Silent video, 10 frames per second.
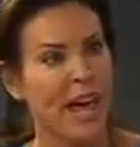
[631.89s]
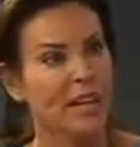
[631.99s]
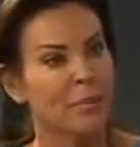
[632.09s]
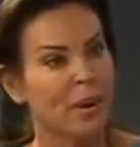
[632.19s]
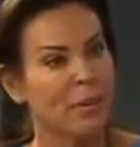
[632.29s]

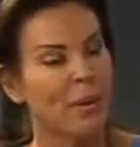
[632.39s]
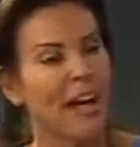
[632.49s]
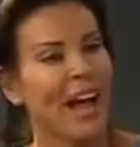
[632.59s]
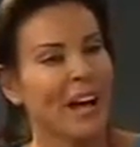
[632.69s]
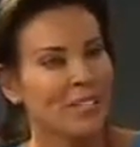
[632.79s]
And by the
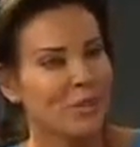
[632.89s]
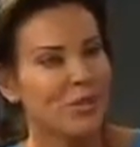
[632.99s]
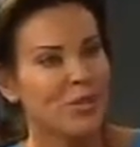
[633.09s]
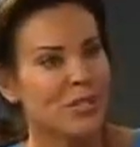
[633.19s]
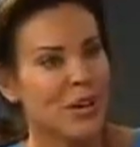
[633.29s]
way,
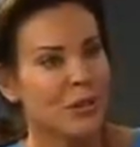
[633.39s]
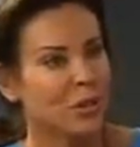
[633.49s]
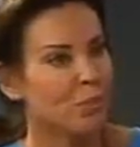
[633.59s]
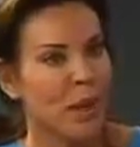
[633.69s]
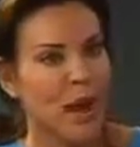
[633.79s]
ask yourself
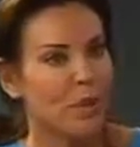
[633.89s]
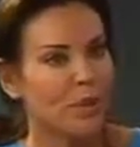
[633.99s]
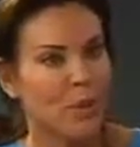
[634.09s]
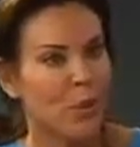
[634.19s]
empowering